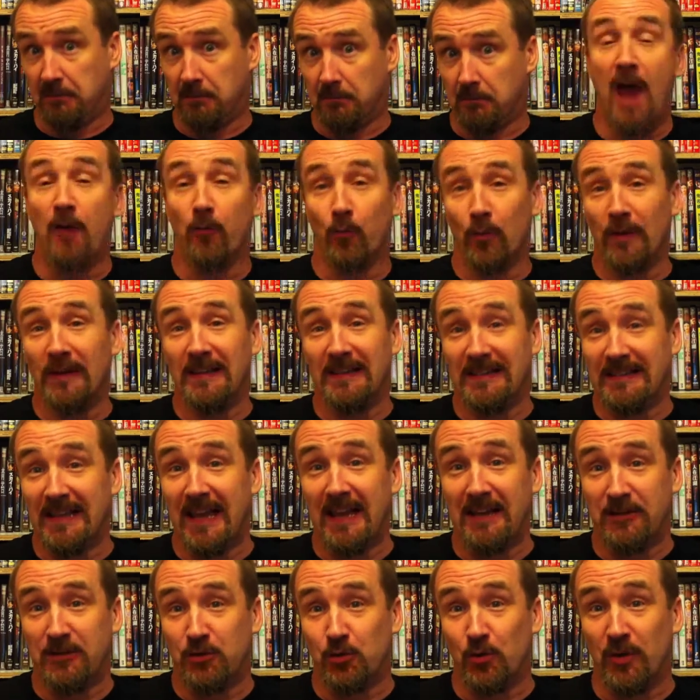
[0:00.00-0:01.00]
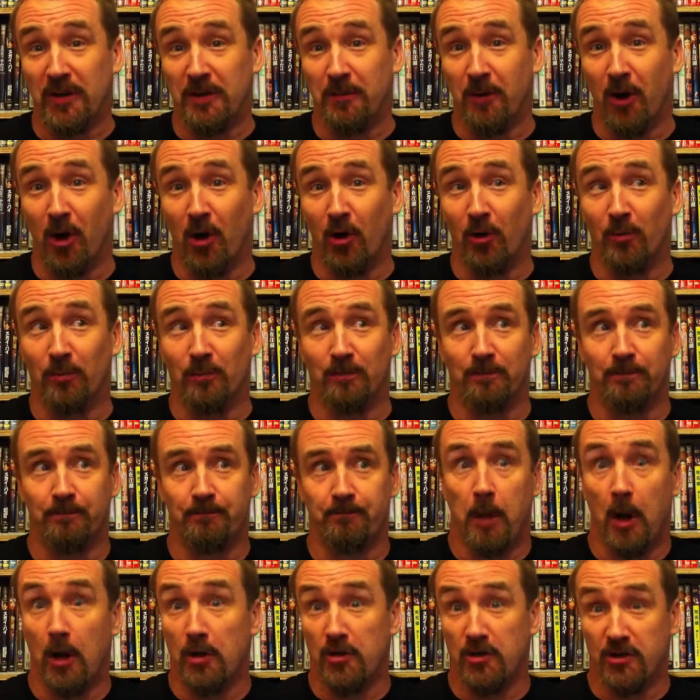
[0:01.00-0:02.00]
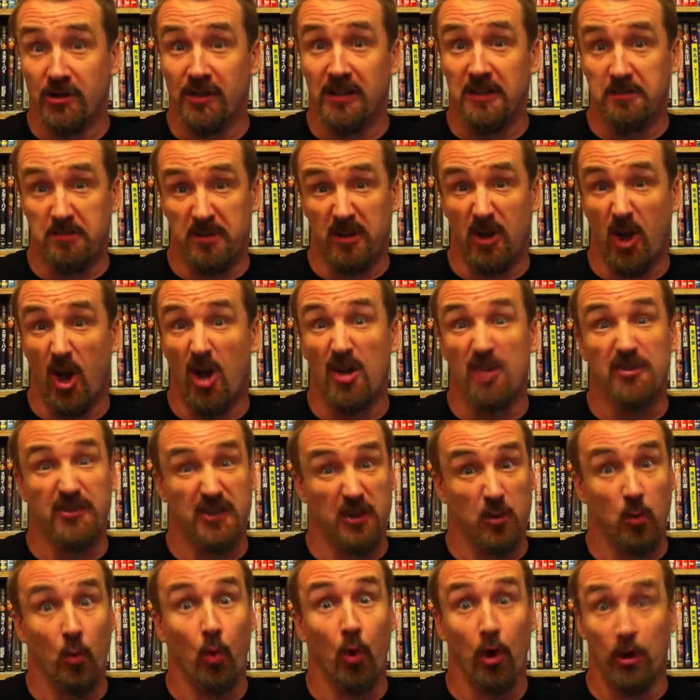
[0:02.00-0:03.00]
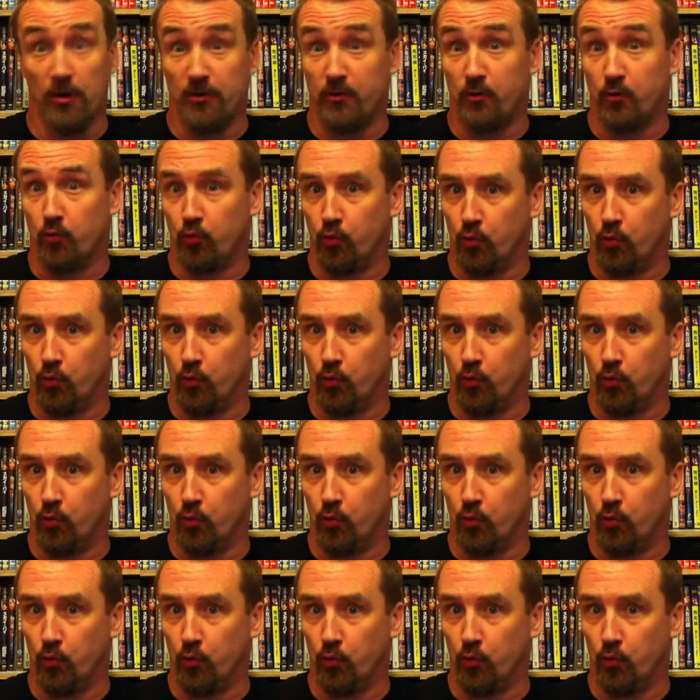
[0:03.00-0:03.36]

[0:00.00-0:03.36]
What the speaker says: I really like Dream Home, partially because it was